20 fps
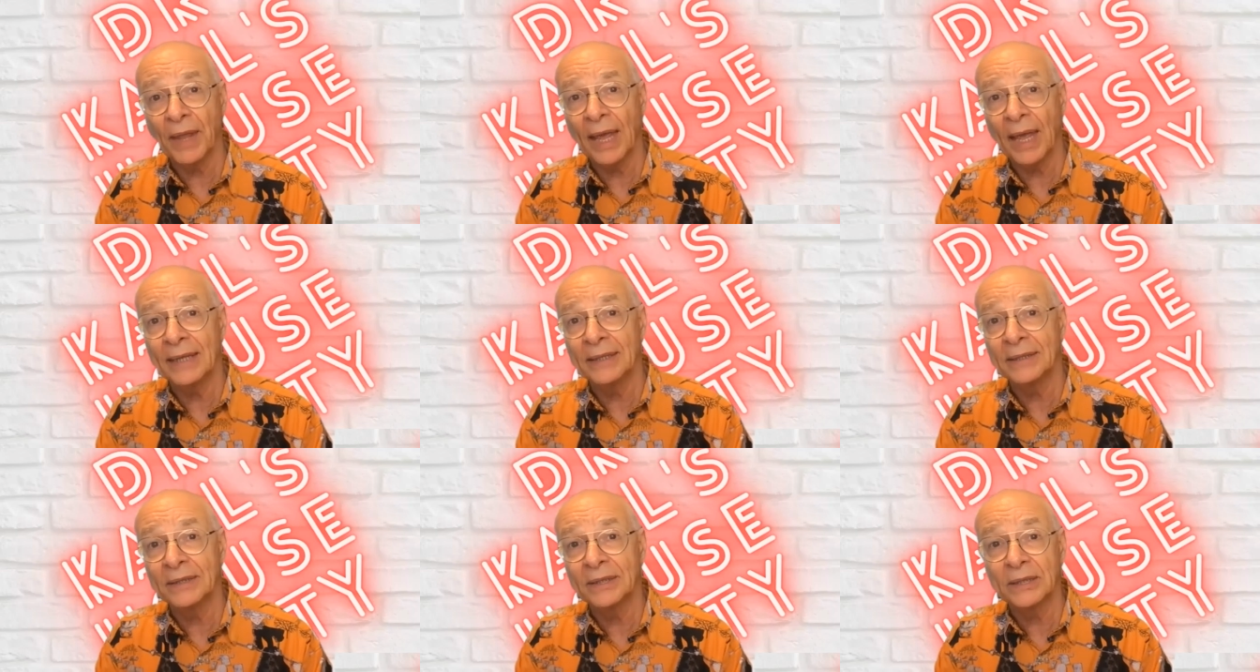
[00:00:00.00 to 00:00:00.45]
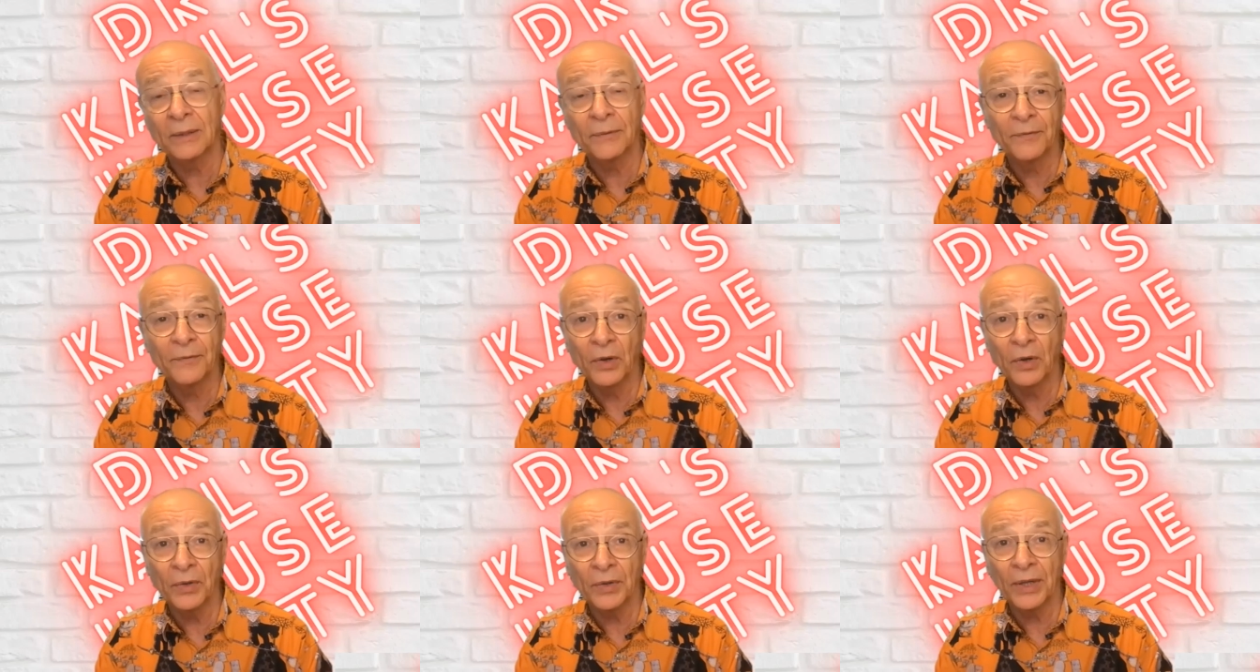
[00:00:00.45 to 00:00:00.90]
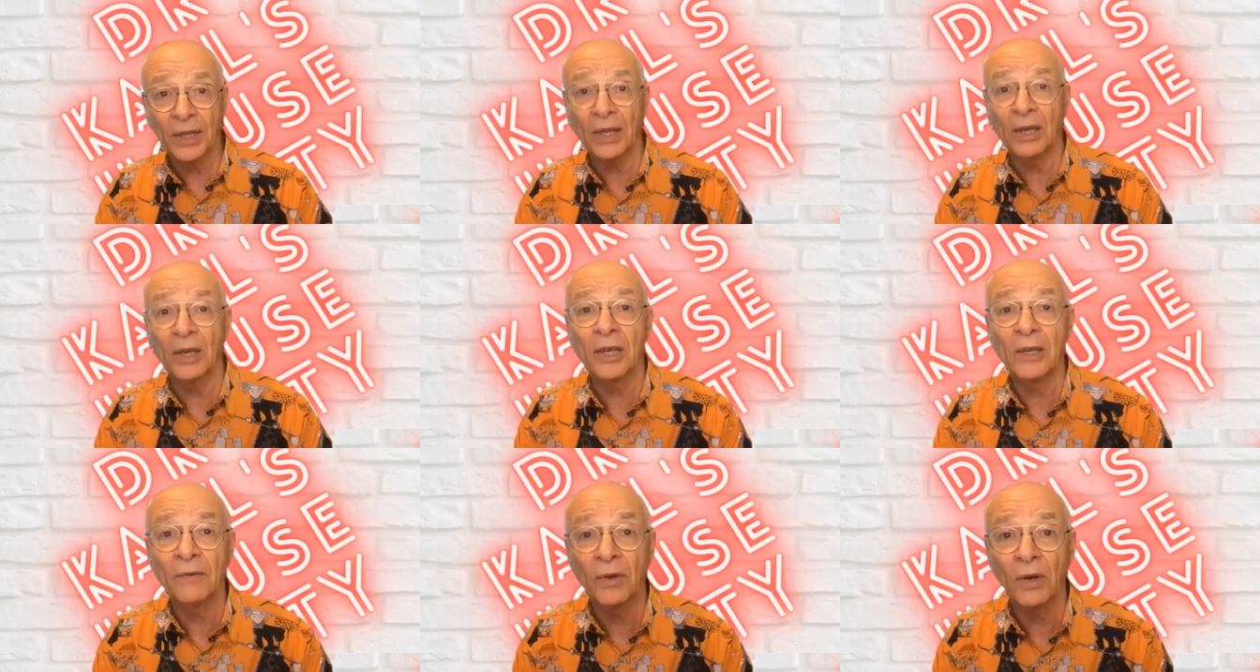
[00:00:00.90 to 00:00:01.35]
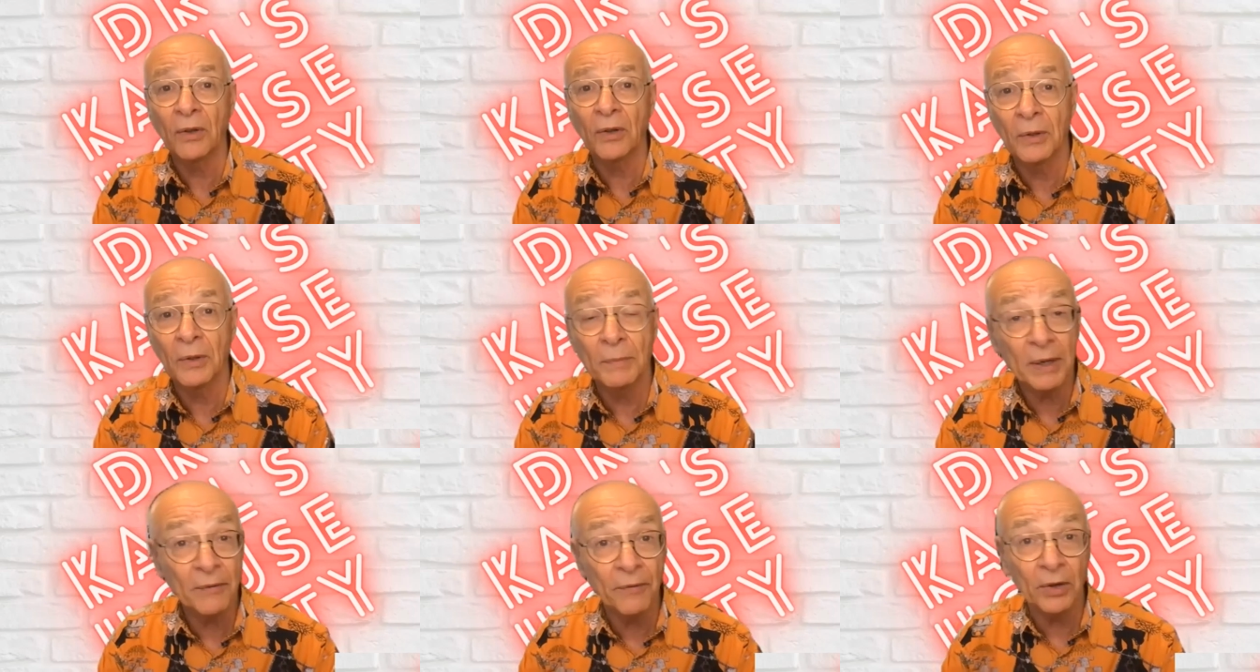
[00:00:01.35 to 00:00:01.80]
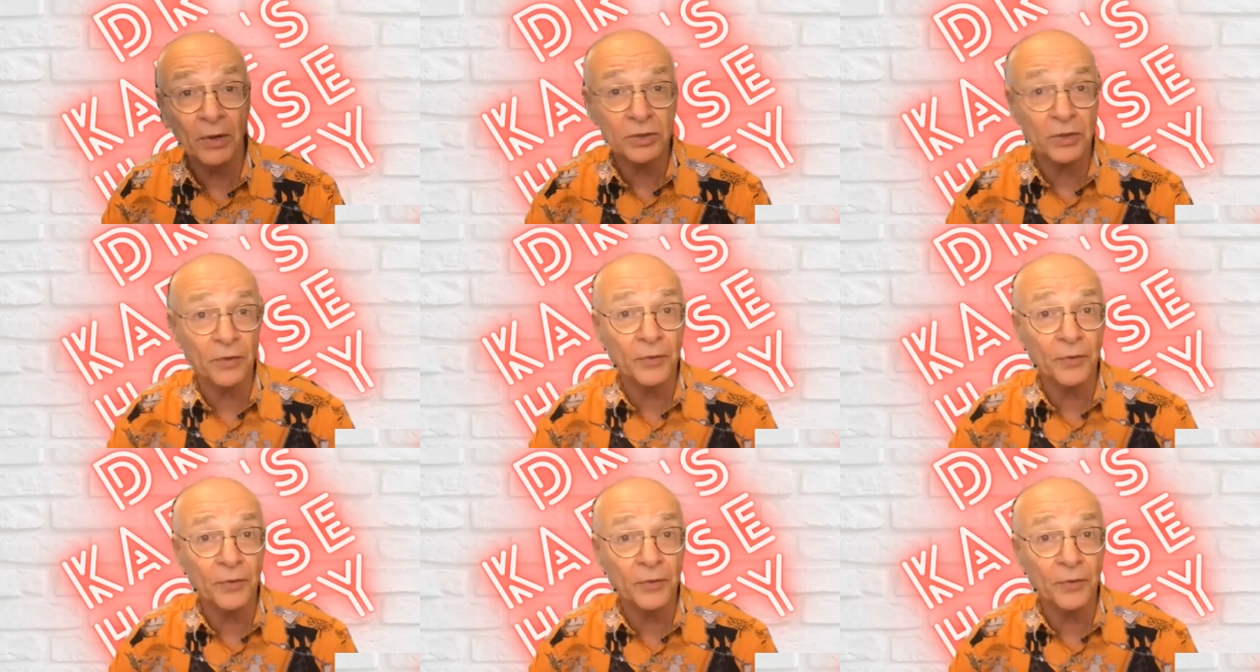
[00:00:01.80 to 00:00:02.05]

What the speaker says: and subvert the evil of the big fossil